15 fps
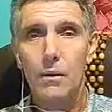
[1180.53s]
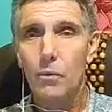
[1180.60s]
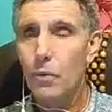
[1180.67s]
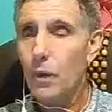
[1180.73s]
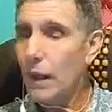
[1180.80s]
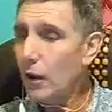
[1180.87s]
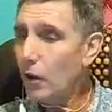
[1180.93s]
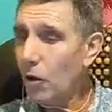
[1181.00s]

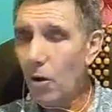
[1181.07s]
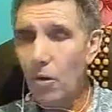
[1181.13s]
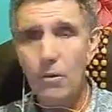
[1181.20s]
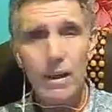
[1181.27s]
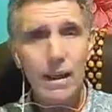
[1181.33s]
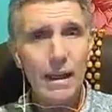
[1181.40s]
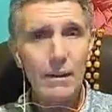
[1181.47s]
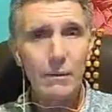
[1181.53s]
We
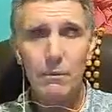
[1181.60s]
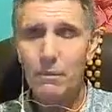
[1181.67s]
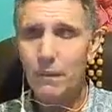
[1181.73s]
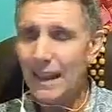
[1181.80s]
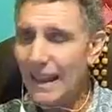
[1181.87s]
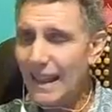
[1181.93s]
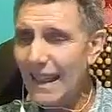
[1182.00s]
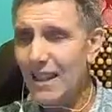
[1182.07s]

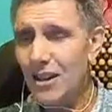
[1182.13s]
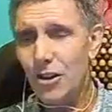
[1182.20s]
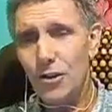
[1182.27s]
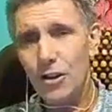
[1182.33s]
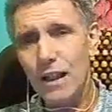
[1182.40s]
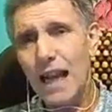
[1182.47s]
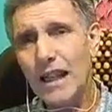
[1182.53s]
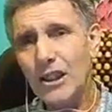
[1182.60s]
need
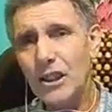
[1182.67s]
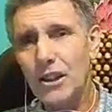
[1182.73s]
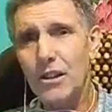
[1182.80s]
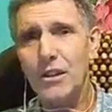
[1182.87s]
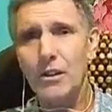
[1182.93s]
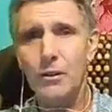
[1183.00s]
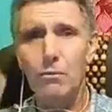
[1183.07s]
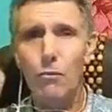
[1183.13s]
such
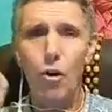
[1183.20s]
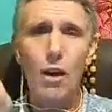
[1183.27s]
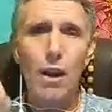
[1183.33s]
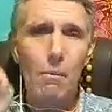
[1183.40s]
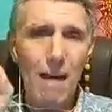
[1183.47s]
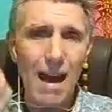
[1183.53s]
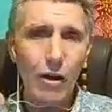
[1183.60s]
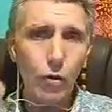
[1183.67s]
a
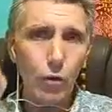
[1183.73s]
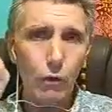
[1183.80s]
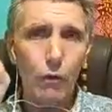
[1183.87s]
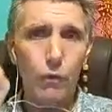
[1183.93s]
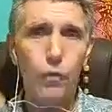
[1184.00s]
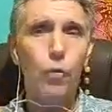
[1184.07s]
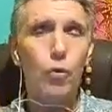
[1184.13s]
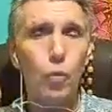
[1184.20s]
small amount
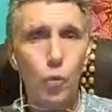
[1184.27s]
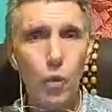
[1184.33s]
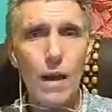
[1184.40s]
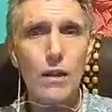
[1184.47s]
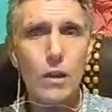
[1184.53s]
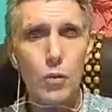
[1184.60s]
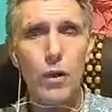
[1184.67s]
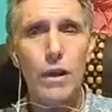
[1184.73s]
of food
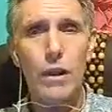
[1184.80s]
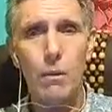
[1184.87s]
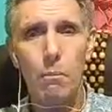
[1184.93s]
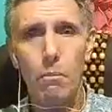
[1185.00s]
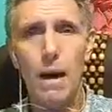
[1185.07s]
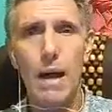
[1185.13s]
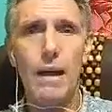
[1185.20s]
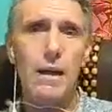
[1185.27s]
once when
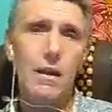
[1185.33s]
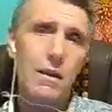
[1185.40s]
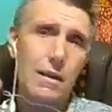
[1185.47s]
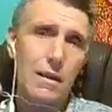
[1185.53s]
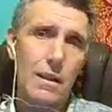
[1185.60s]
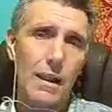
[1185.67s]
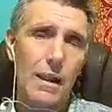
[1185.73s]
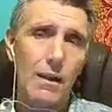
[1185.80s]
the body
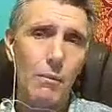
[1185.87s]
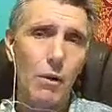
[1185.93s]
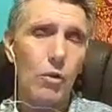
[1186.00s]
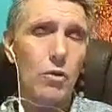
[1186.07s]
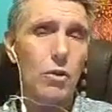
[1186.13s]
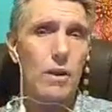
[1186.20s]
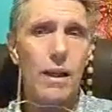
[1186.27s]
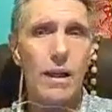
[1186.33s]
is clean,
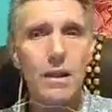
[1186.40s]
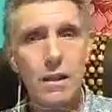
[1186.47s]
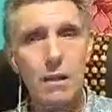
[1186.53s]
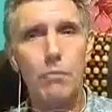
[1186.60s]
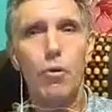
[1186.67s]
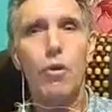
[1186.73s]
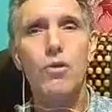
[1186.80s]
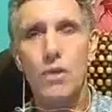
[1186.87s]
because
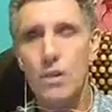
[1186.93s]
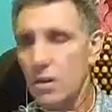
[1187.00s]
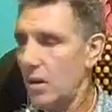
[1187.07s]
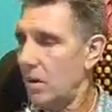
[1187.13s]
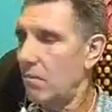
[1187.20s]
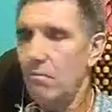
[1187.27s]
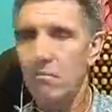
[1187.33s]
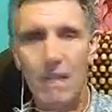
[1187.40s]
cleansing
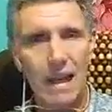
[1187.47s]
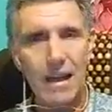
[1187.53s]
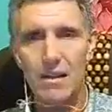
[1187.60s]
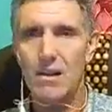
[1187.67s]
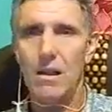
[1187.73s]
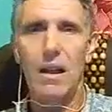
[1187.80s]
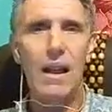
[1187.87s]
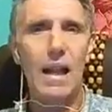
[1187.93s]
process
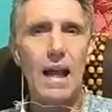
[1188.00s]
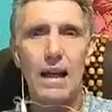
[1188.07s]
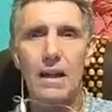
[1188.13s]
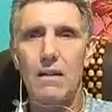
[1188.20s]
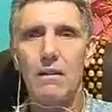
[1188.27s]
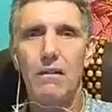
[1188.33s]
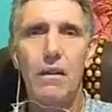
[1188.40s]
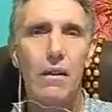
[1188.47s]
takes a
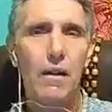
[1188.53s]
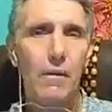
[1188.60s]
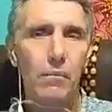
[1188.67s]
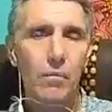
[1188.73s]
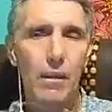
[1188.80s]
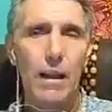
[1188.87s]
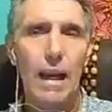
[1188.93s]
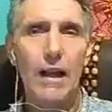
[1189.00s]
lot of
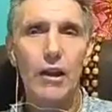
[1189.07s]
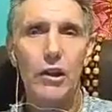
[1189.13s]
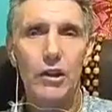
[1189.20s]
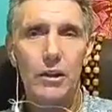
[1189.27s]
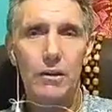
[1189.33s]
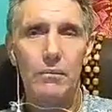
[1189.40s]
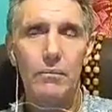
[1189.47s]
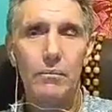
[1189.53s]

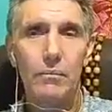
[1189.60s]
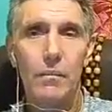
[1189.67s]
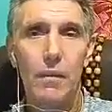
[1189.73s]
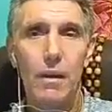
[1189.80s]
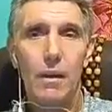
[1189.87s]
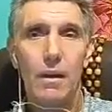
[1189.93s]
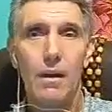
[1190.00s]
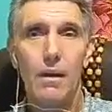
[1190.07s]
energy.
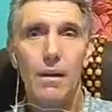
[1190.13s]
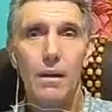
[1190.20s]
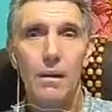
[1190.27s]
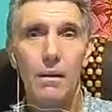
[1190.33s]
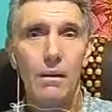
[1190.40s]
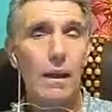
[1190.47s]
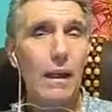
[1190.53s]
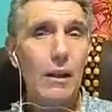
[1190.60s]

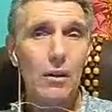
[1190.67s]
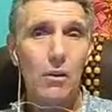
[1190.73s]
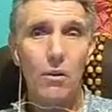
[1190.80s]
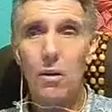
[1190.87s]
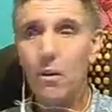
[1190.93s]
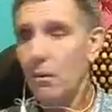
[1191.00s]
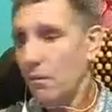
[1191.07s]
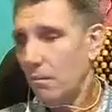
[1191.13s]

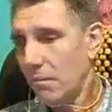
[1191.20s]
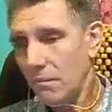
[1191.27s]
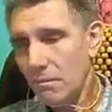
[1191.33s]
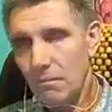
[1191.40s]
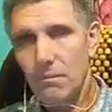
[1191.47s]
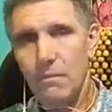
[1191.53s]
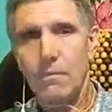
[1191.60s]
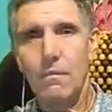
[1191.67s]
Later on,
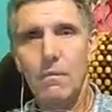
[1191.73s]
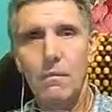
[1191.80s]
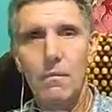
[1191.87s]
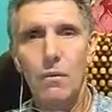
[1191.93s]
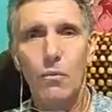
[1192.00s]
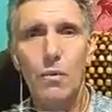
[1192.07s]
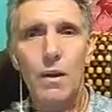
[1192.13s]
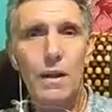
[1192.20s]

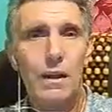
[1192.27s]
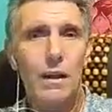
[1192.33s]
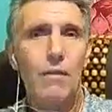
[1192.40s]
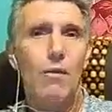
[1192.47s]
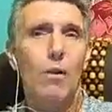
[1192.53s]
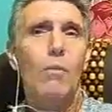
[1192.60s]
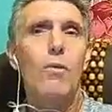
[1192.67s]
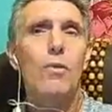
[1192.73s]
we
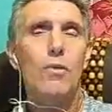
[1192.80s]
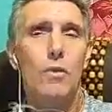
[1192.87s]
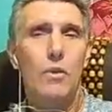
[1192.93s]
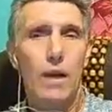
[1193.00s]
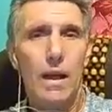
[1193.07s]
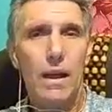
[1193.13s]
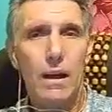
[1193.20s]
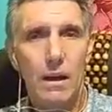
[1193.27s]
live almost
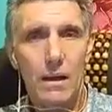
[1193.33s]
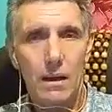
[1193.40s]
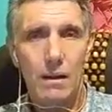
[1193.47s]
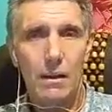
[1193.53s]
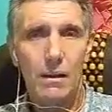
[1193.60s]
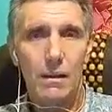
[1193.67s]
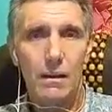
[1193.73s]
on air.